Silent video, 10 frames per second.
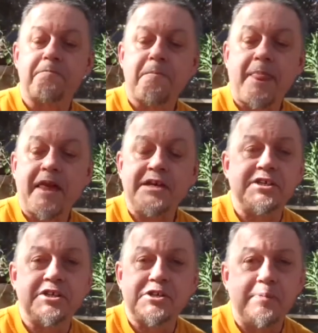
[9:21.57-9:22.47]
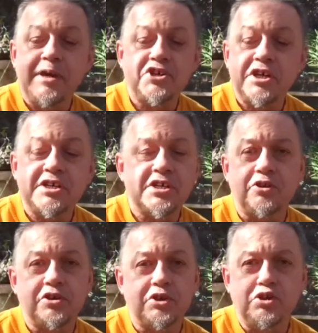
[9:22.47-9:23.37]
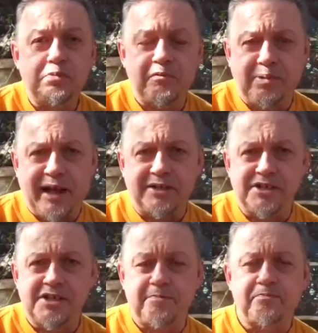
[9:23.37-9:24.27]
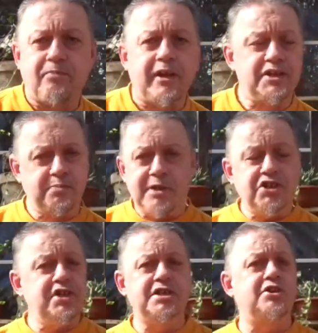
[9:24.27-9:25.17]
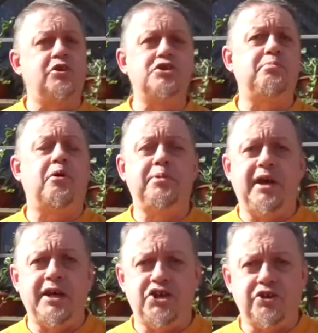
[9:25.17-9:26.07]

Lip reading: is that a species is not a group of plants. A species is not a population.